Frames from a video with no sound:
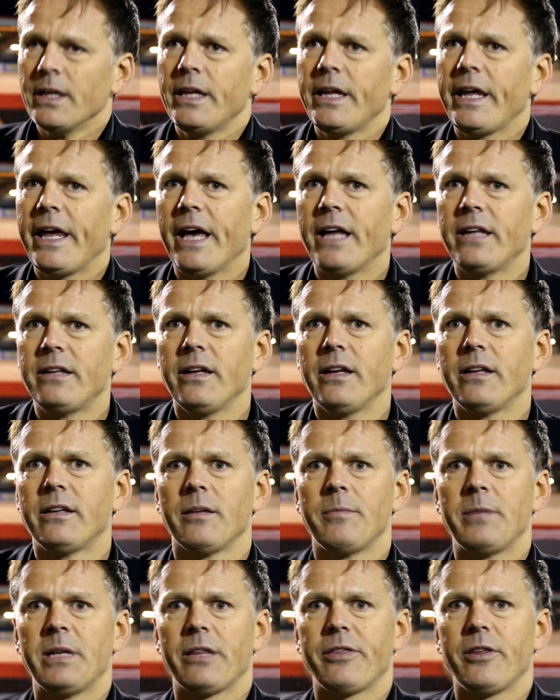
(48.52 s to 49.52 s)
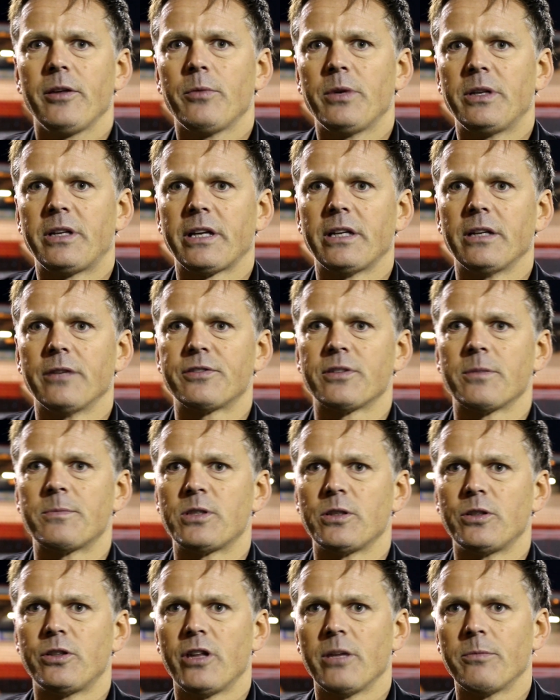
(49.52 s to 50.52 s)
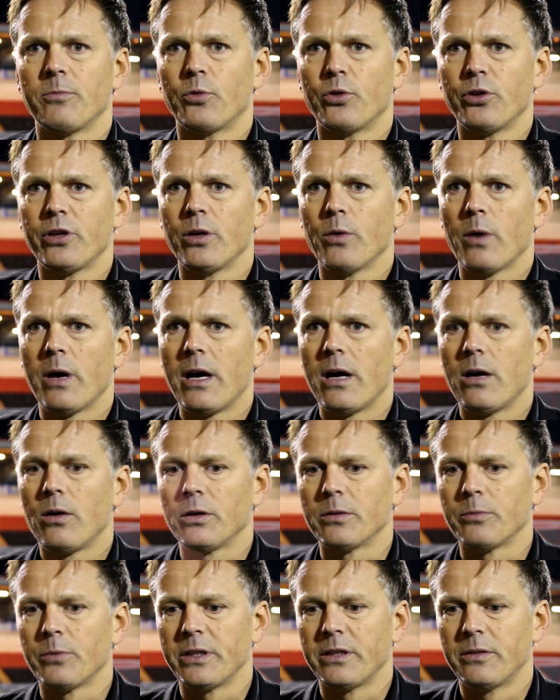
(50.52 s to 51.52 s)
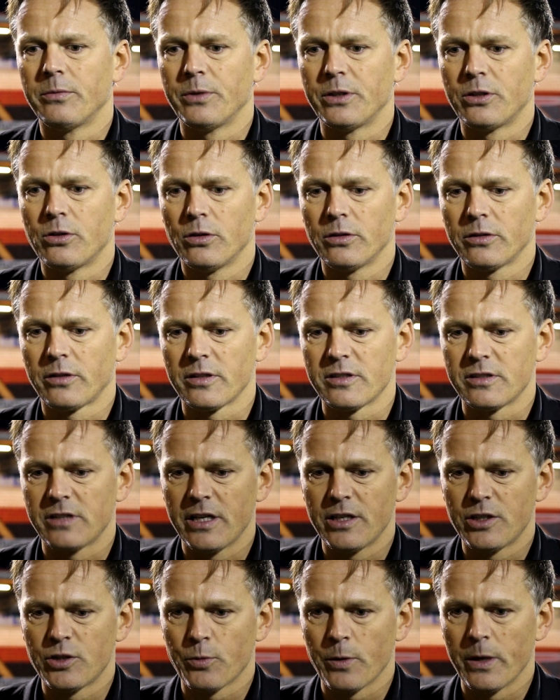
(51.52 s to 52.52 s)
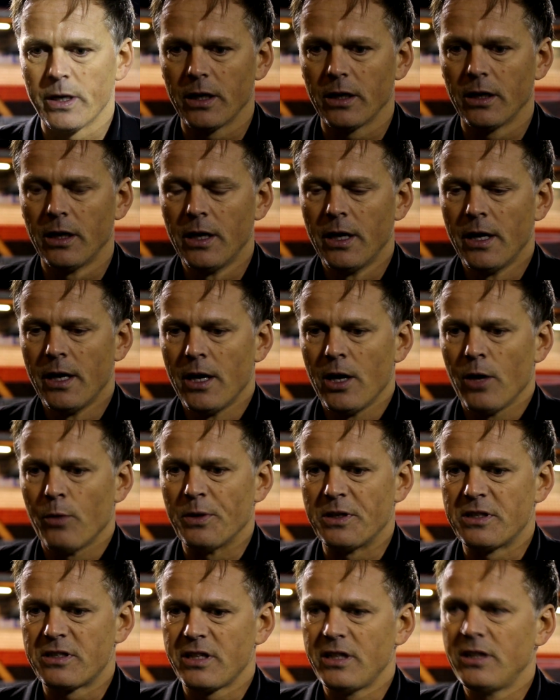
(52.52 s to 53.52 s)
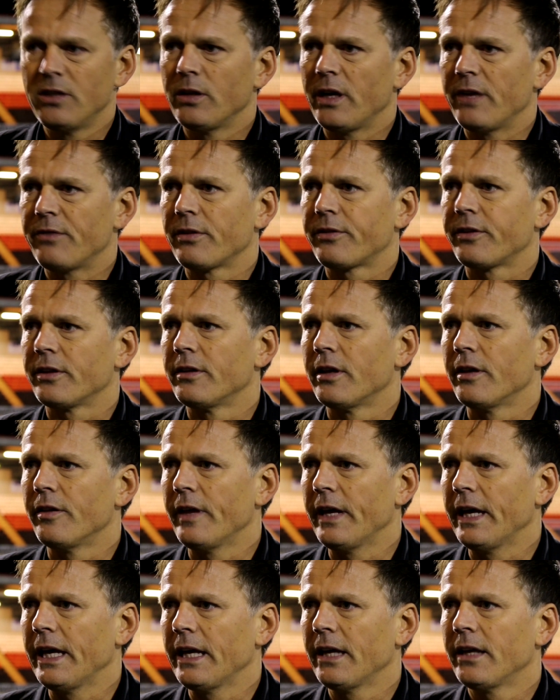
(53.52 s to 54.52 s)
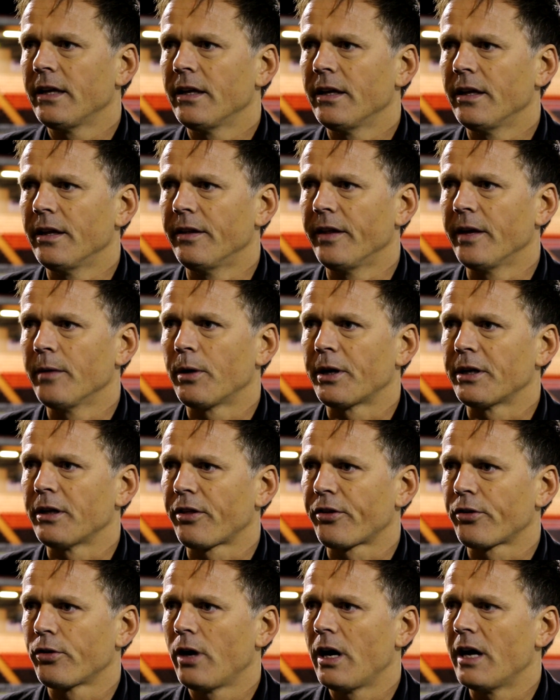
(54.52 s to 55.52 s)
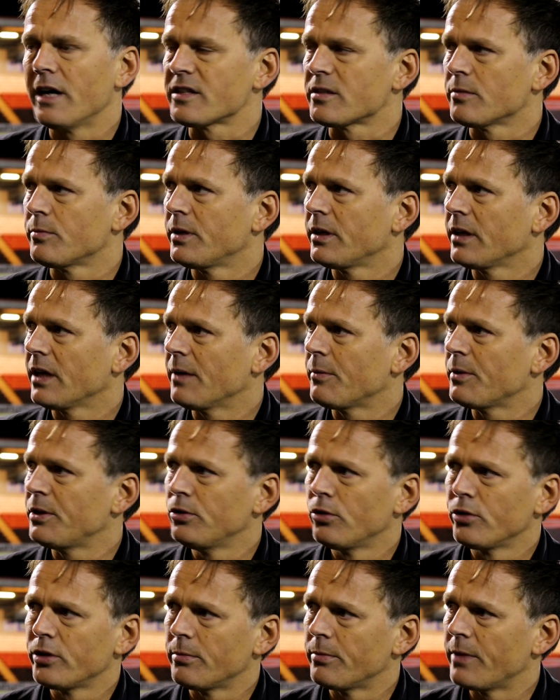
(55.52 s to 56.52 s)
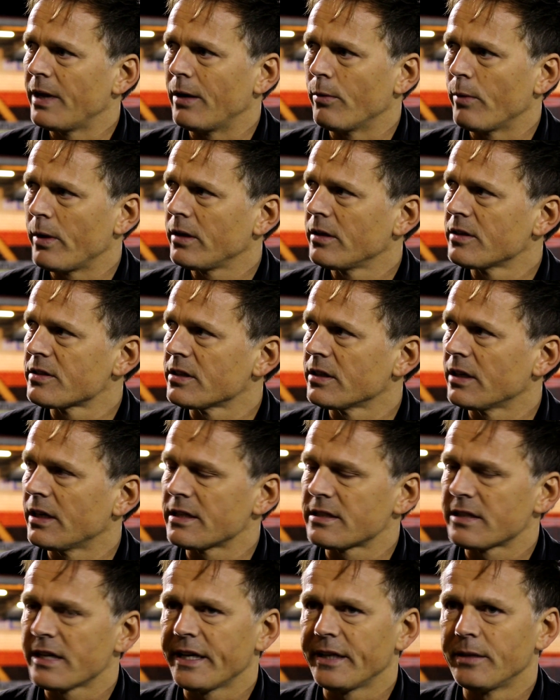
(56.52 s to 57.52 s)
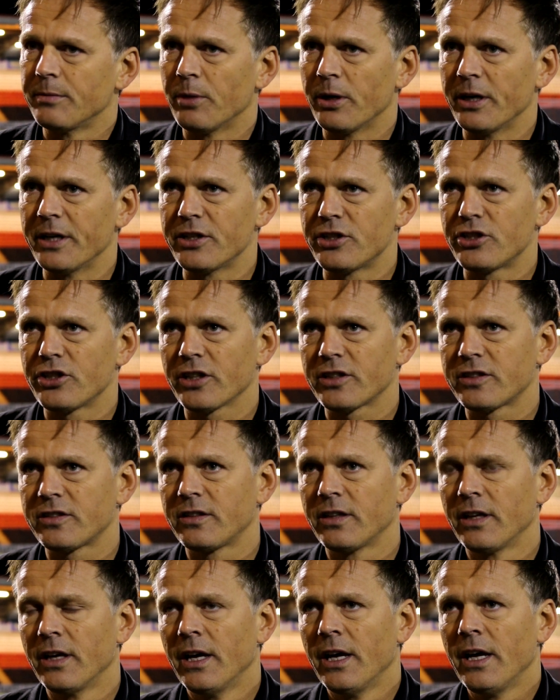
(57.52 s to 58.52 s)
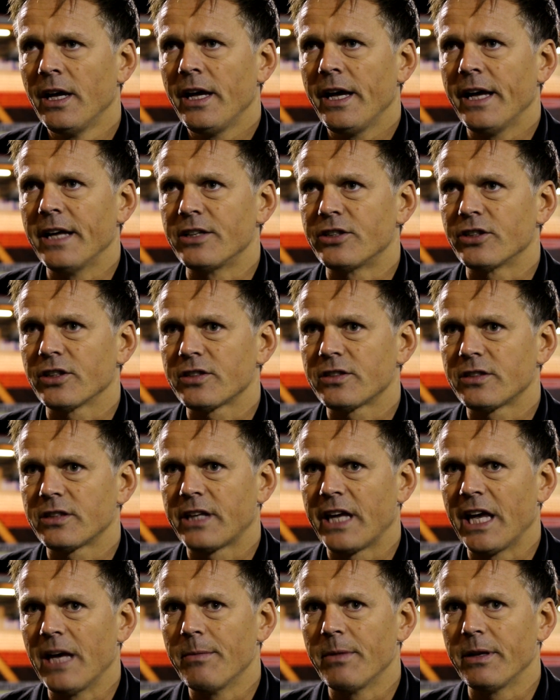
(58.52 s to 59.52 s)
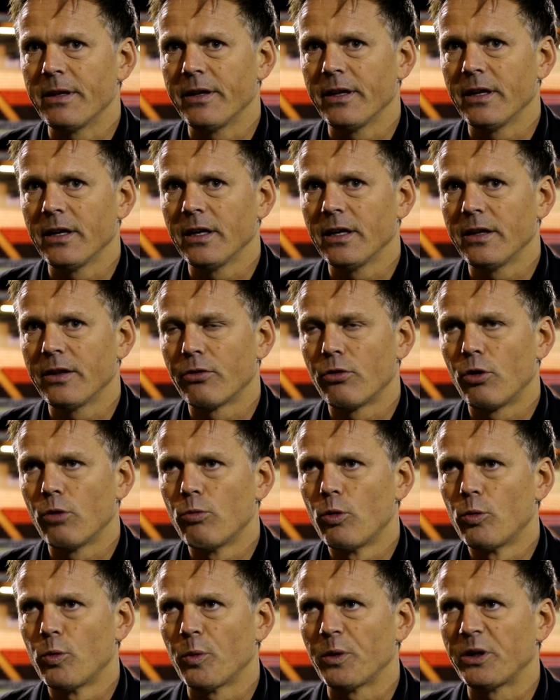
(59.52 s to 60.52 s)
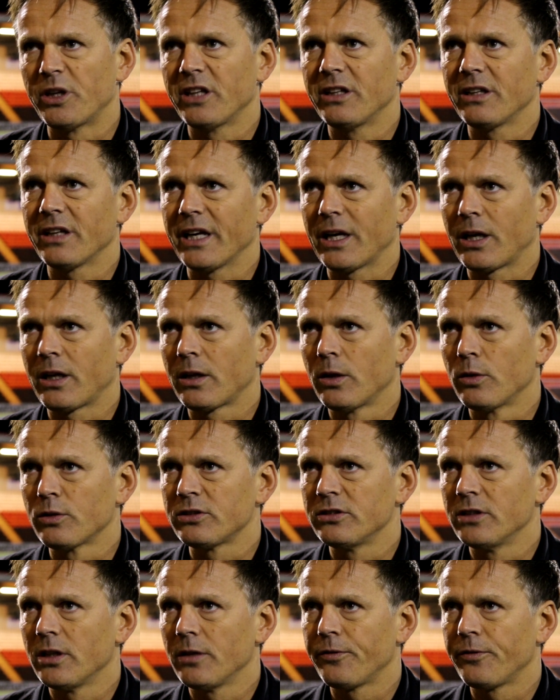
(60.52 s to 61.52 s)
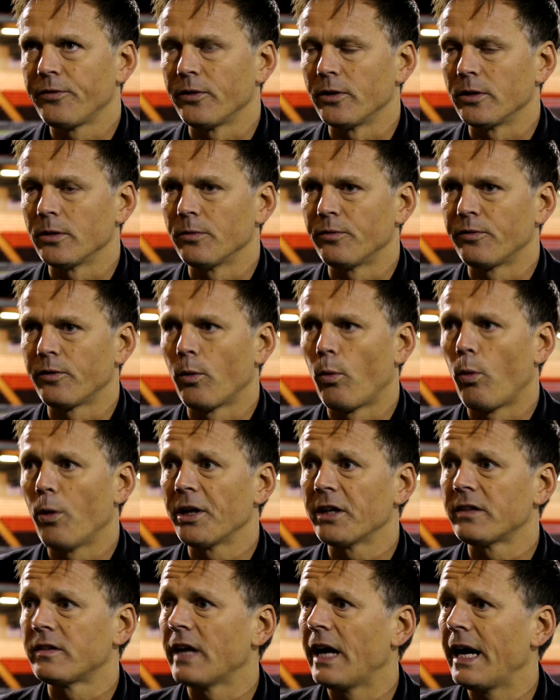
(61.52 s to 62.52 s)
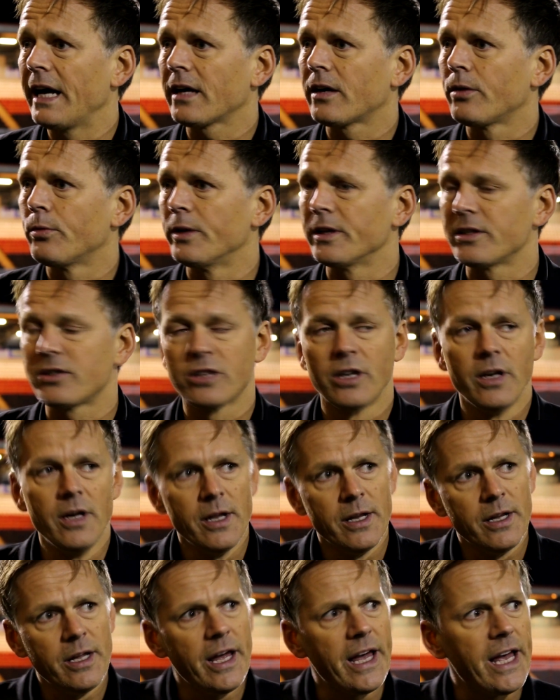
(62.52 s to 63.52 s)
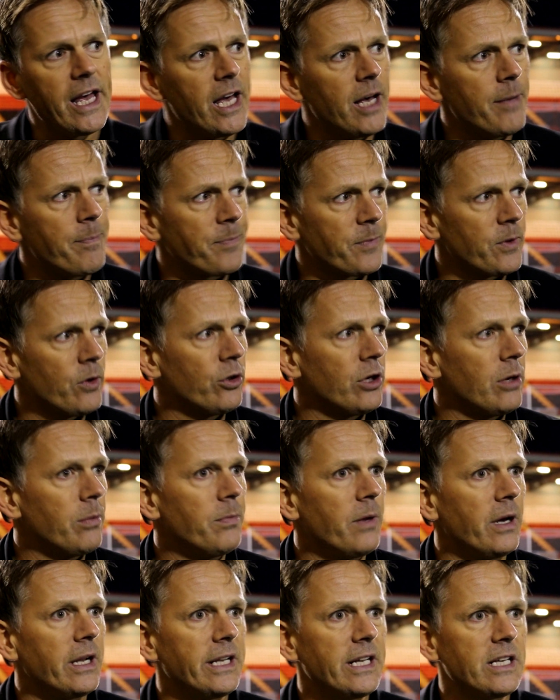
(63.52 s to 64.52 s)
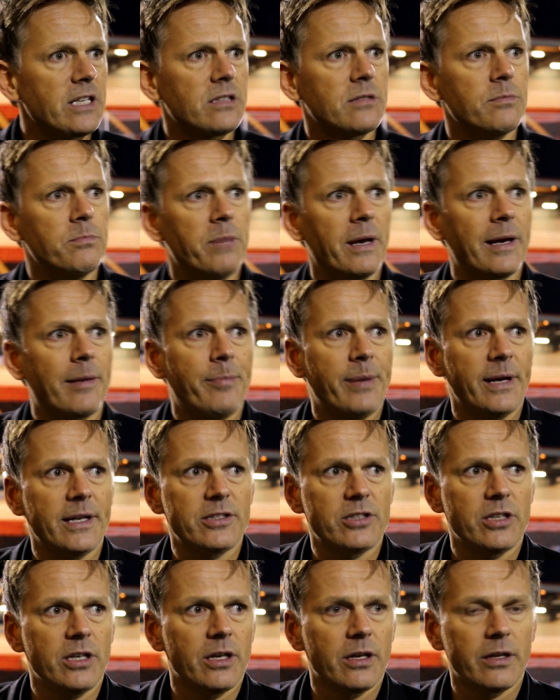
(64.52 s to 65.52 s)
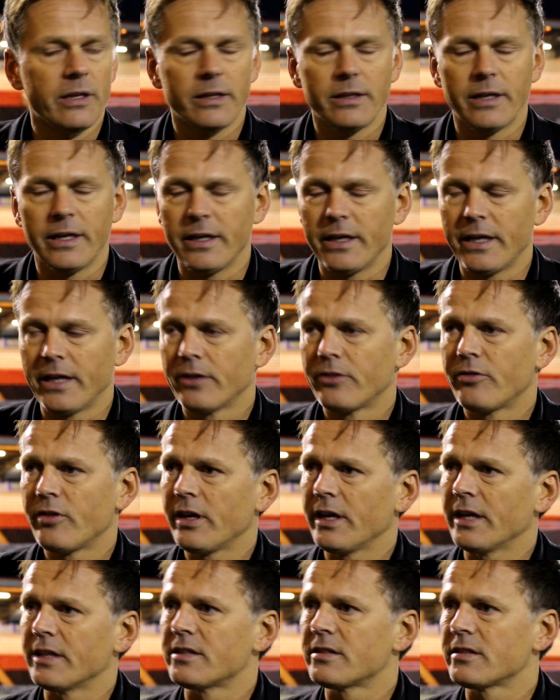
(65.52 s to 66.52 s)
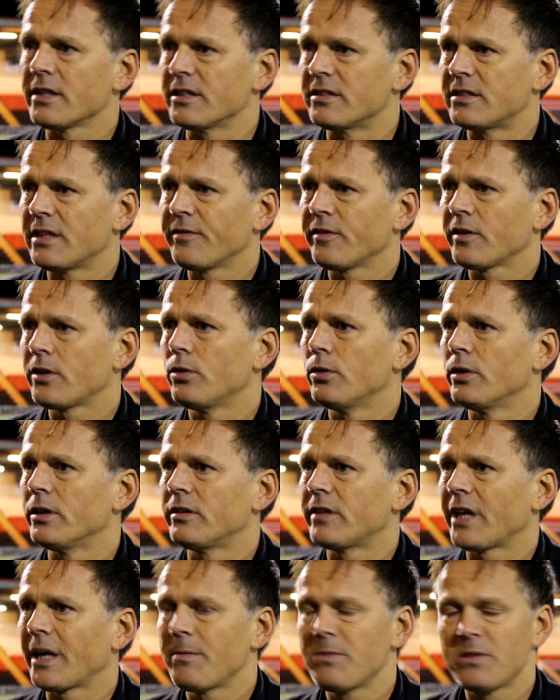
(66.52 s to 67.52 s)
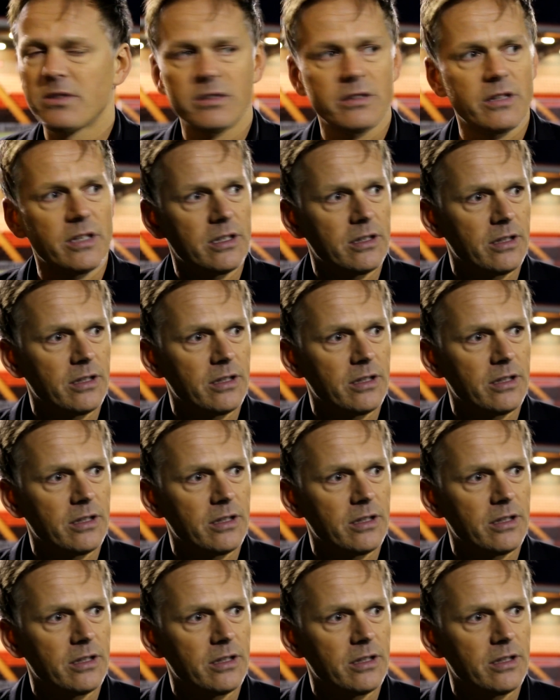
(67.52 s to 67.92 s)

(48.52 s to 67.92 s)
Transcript: Yeah, it did. I mean, I think we'd kind of subdued them really well, and we'd got into the stage where we'd seen everything that they were going to throw at us, and we know them that well as a side, but it just came at the wrong moment. We didn't get close for one attack, which on a nice big pitch here at Airdrie is difficult at times.